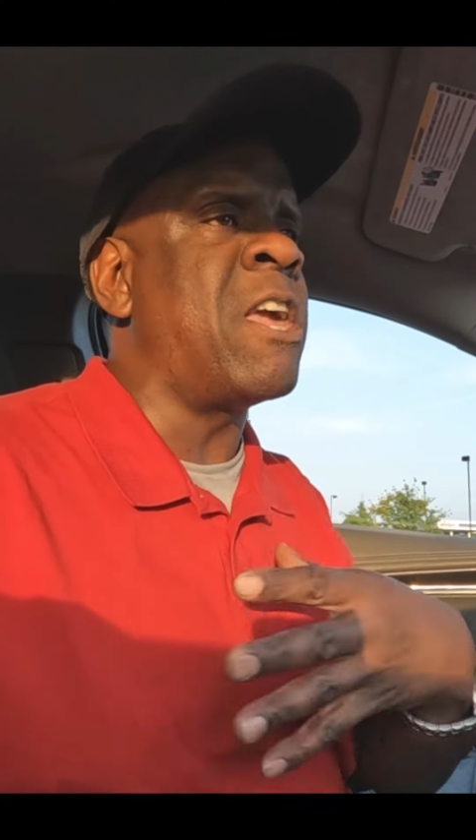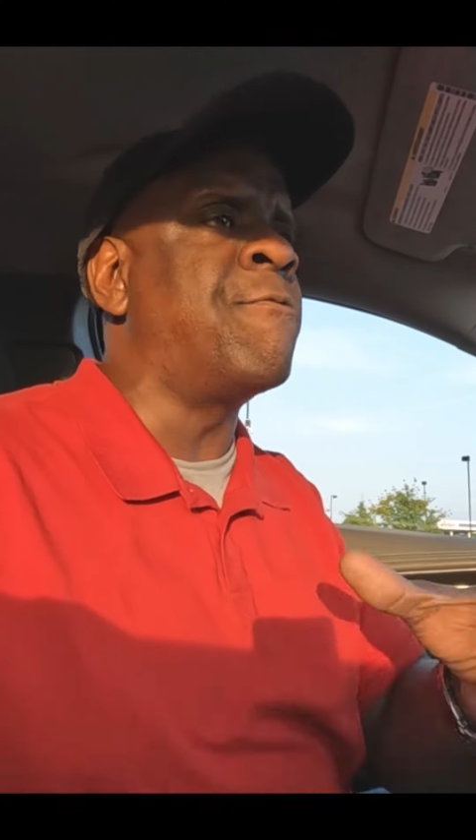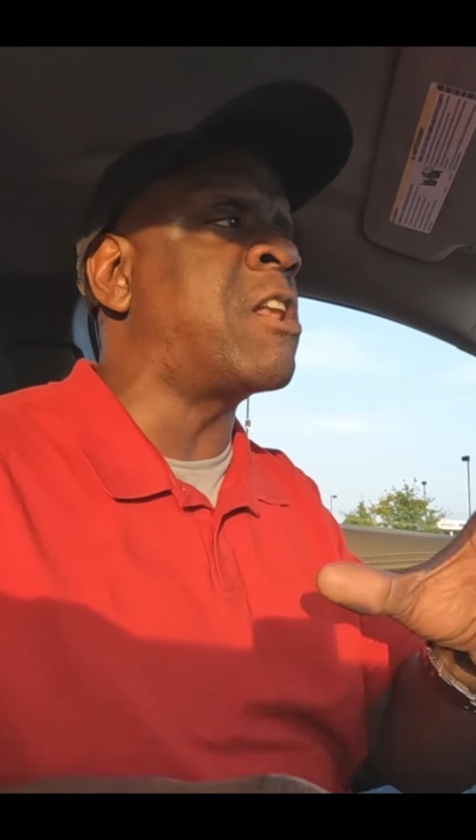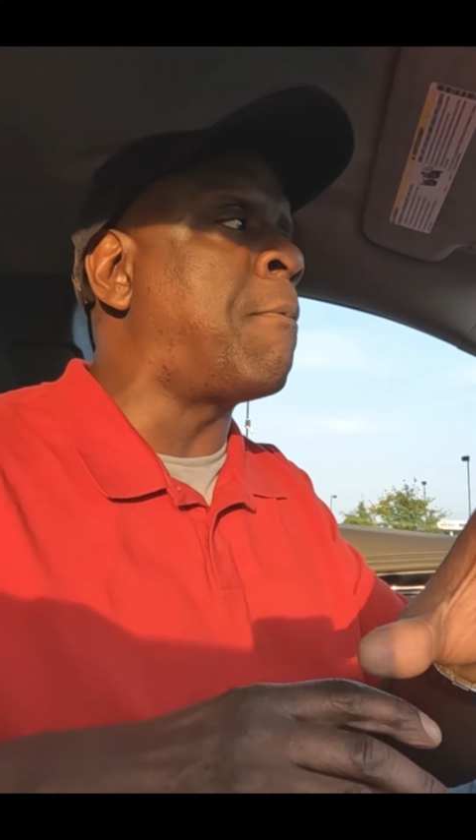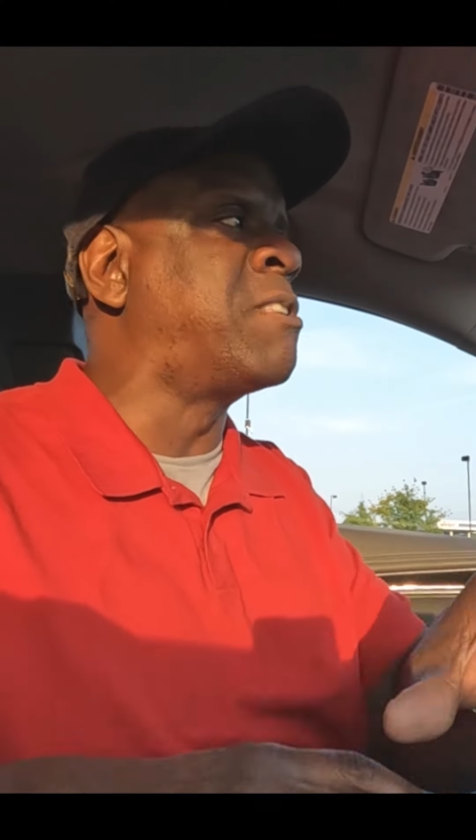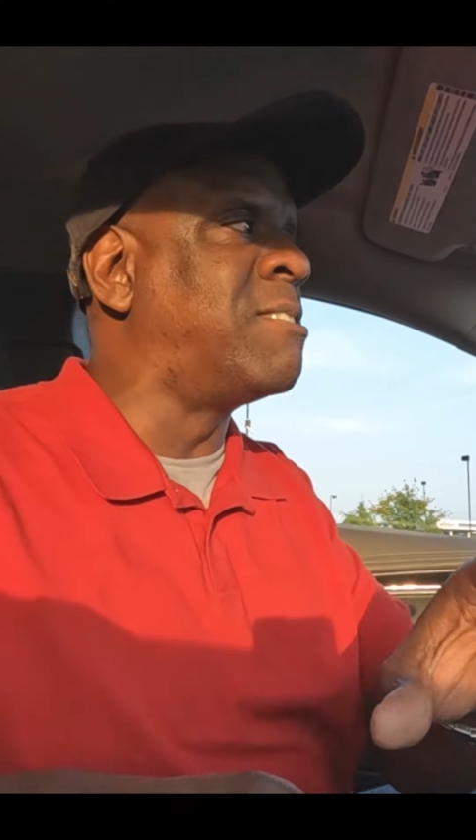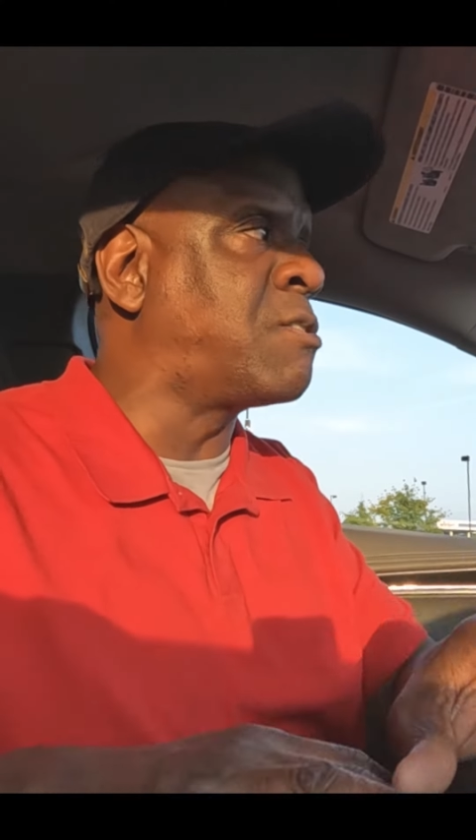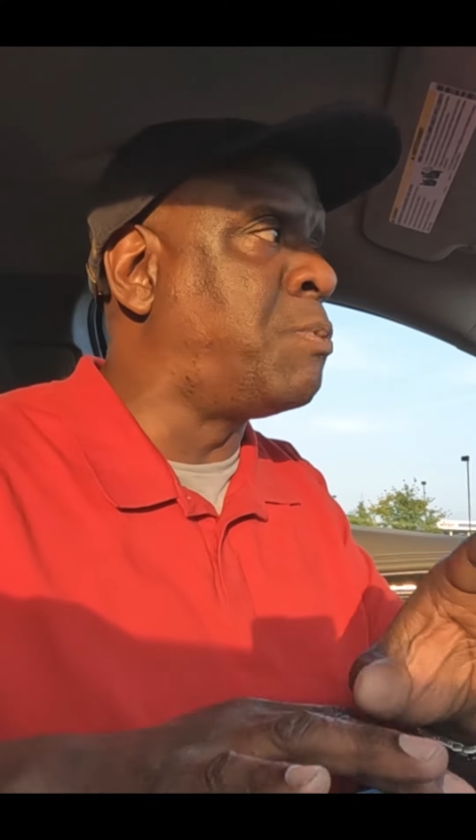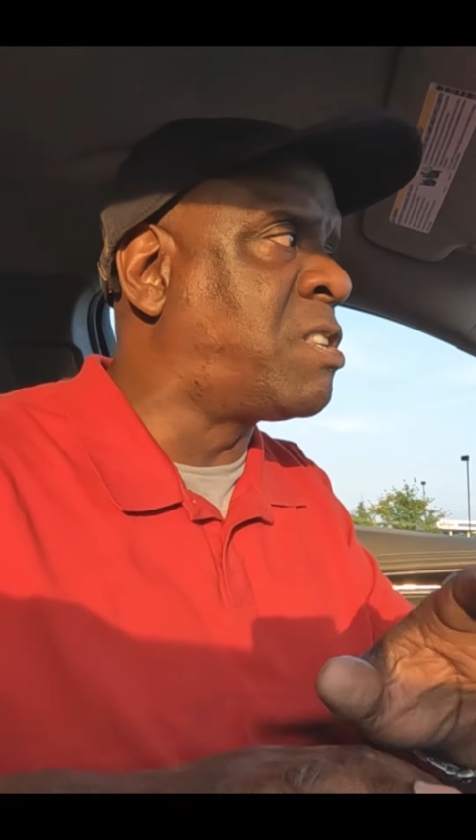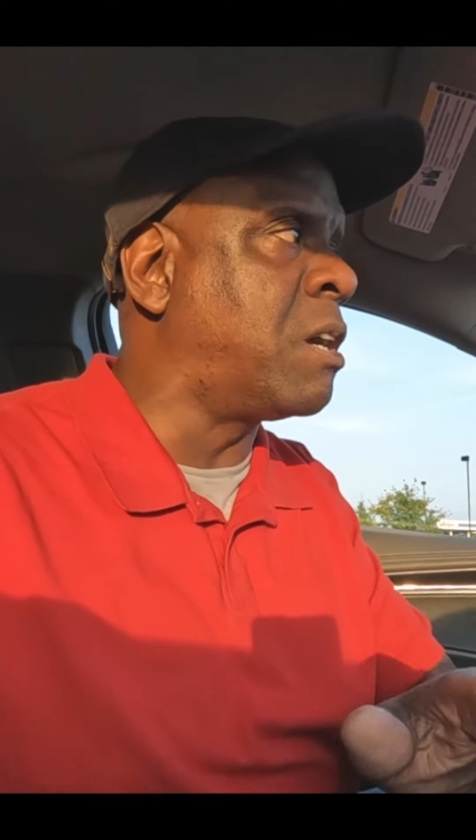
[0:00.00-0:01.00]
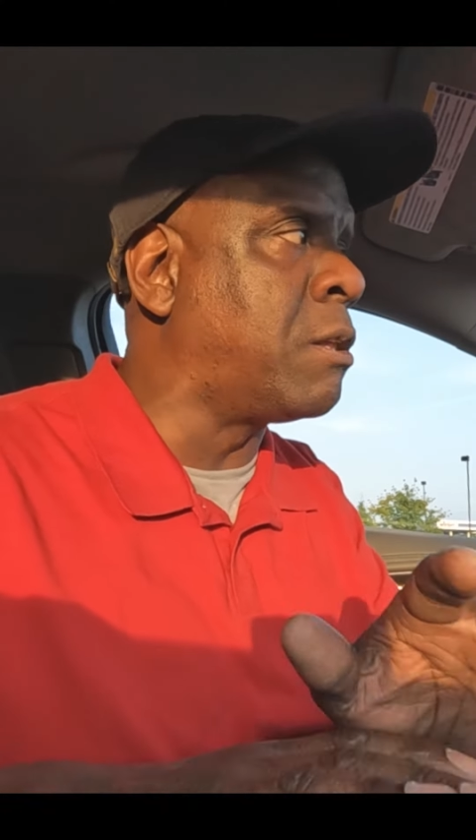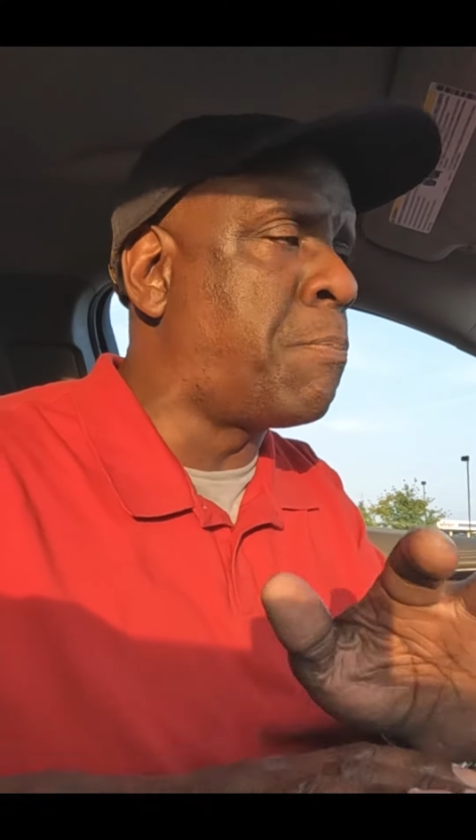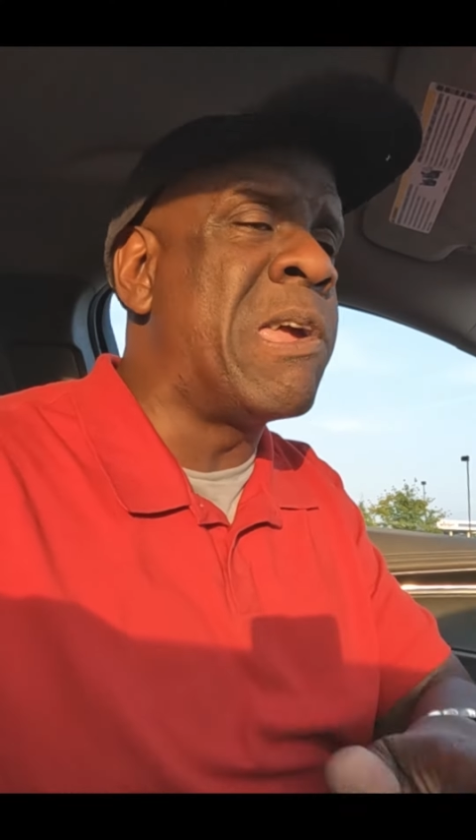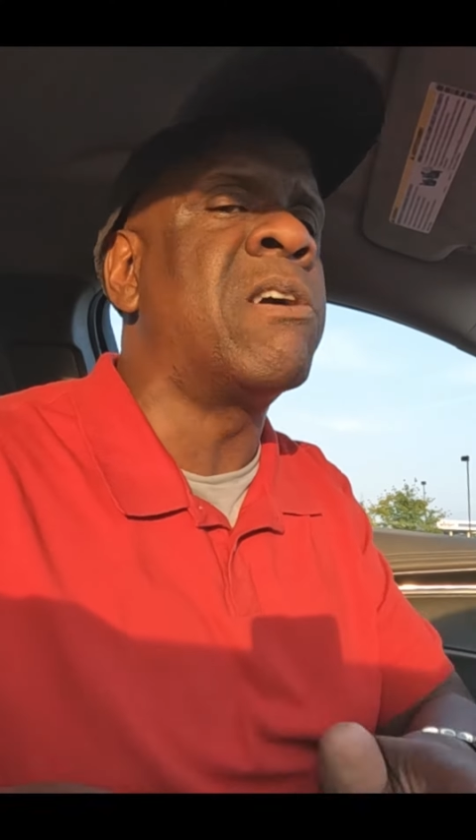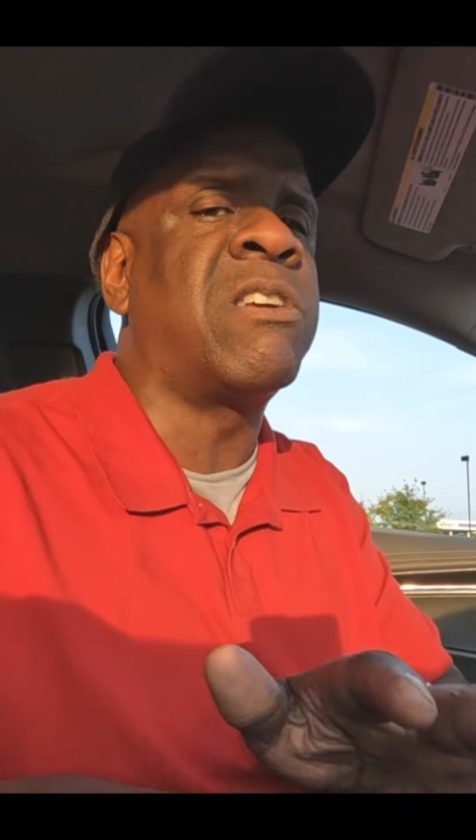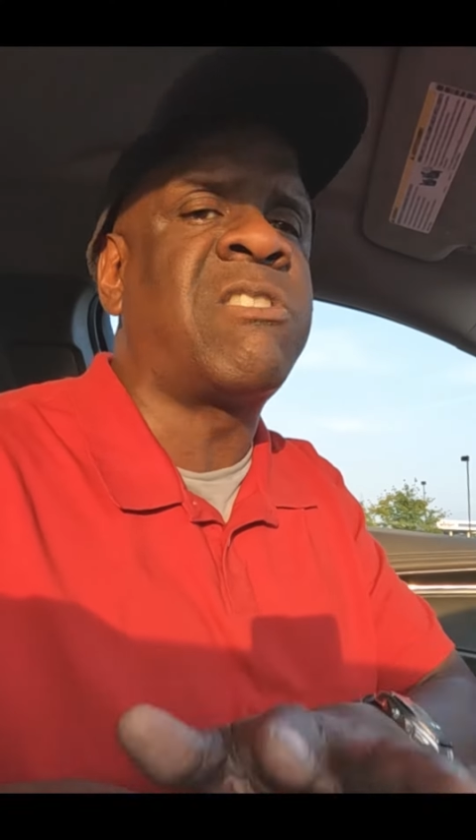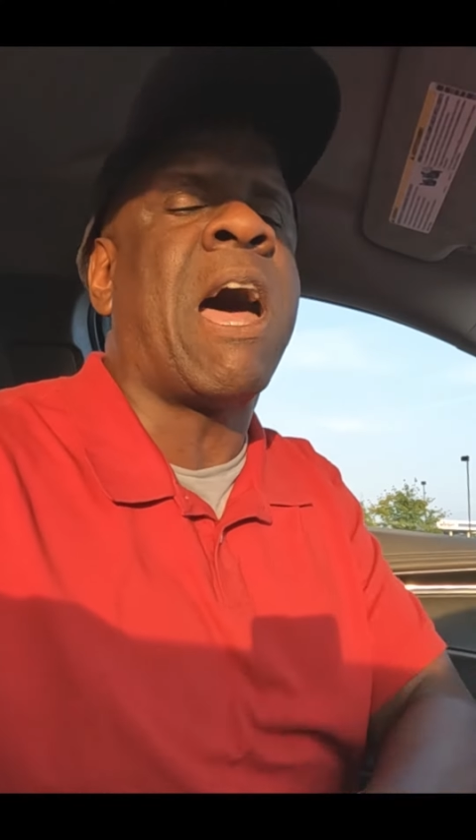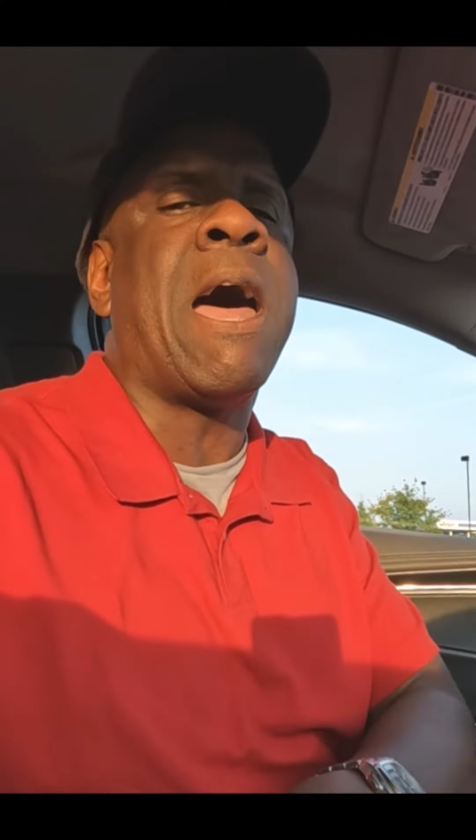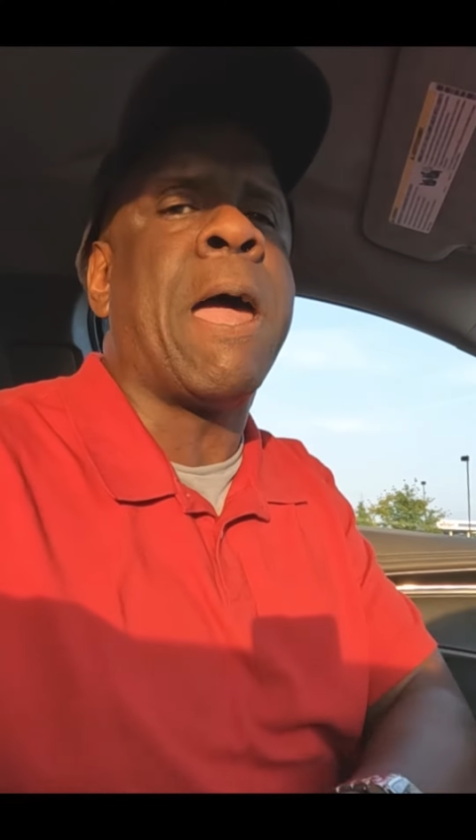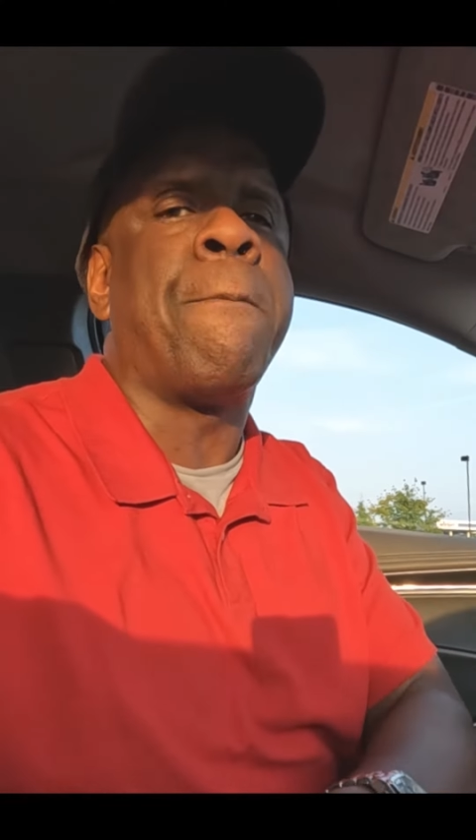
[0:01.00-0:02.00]
even up to this particular period of
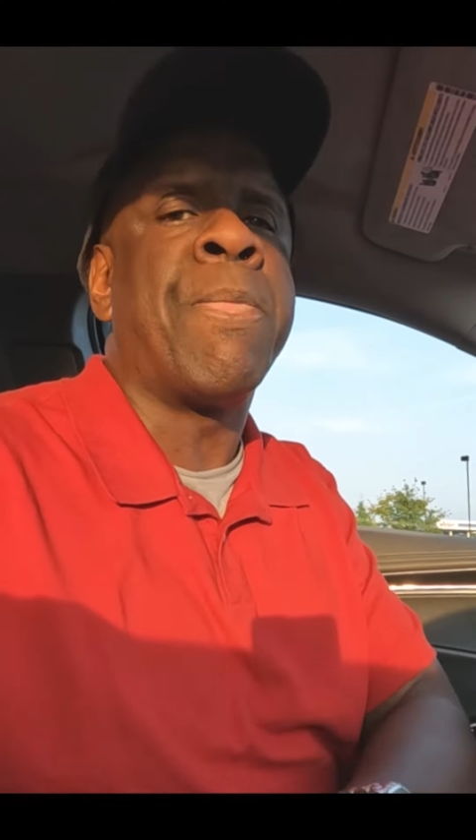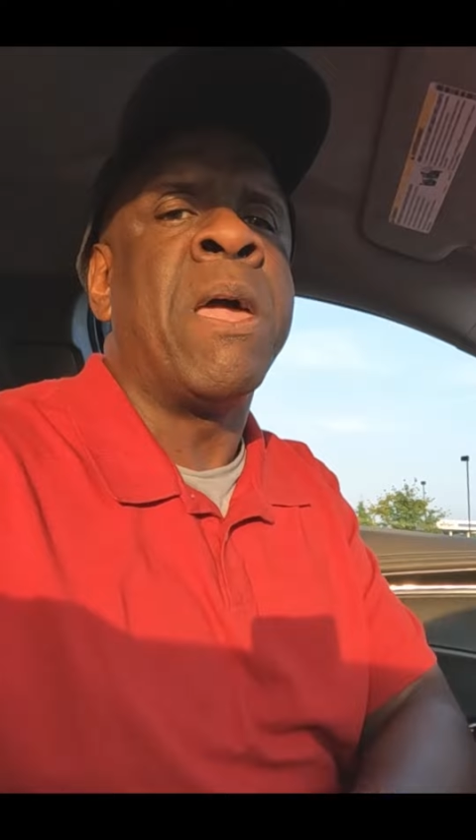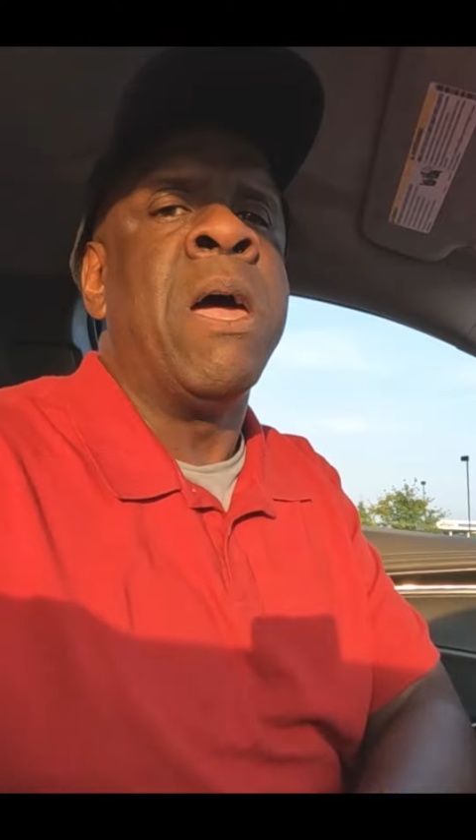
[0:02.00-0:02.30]
time,